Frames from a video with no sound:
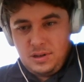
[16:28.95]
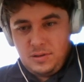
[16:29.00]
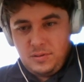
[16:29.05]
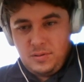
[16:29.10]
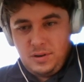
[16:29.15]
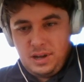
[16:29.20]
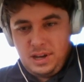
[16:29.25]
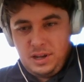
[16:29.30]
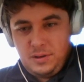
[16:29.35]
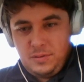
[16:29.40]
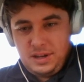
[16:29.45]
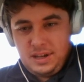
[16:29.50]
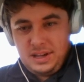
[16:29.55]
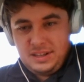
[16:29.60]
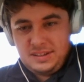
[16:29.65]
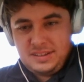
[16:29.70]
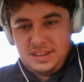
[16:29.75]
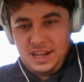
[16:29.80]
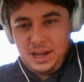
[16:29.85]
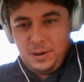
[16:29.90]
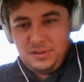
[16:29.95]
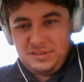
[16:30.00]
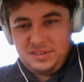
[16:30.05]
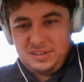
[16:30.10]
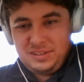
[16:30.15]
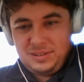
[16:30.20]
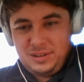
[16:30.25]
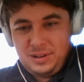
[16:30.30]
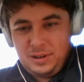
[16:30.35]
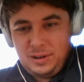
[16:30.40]
Well, anyways, that
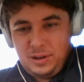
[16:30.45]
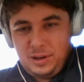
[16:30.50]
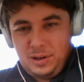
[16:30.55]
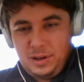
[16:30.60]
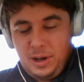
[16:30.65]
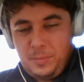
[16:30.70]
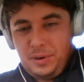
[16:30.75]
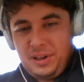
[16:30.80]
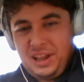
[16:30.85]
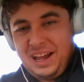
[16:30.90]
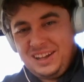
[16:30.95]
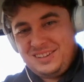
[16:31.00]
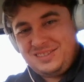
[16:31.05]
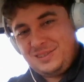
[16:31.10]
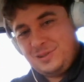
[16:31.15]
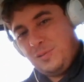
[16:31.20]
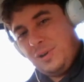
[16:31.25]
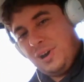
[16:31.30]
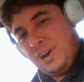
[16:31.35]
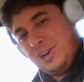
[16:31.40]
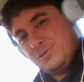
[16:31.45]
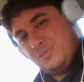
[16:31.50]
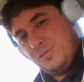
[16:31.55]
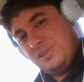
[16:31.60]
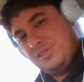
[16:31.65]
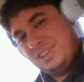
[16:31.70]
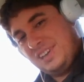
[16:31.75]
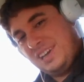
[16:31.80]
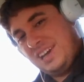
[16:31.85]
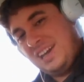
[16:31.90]
was a blast to watch
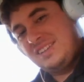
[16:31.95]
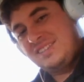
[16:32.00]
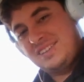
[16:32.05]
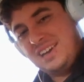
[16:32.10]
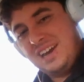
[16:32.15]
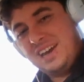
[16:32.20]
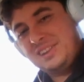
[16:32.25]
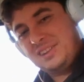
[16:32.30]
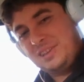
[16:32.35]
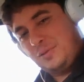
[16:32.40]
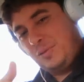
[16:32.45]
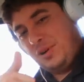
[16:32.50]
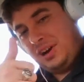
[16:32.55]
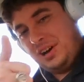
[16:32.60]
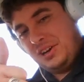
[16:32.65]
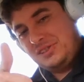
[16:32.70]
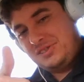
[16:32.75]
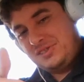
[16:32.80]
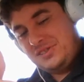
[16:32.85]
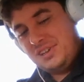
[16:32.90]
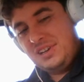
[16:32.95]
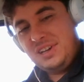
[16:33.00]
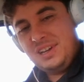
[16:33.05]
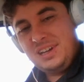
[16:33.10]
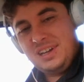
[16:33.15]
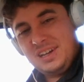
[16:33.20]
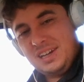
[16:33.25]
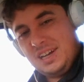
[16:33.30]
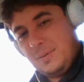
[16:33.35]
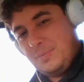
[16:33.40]
once again. Scott the Woz,
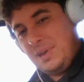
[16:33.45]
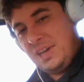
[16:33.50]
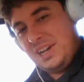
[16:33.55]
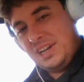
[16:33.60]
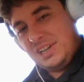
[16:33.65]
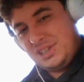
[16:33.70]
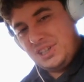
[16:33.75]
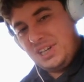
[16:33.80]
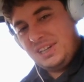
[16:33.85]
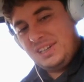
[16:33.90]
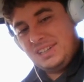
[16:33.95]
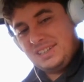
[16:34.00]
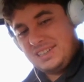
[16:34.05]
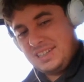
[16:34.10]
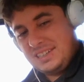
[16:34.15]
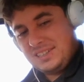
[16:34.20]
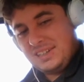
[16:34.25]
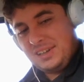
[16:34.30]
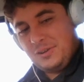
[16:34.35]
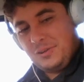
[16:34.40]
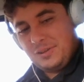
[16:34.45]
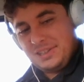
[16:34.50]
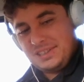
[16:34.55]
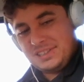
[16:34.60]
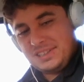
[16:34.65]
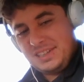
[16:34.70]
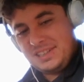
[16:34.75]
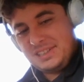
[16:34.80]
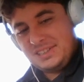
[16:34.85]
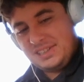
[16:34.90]
comedic genius as he
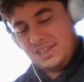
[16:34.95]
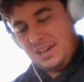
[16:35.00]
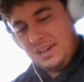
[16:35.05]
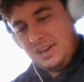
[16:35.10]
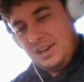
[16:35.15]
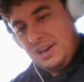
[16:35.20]
always is.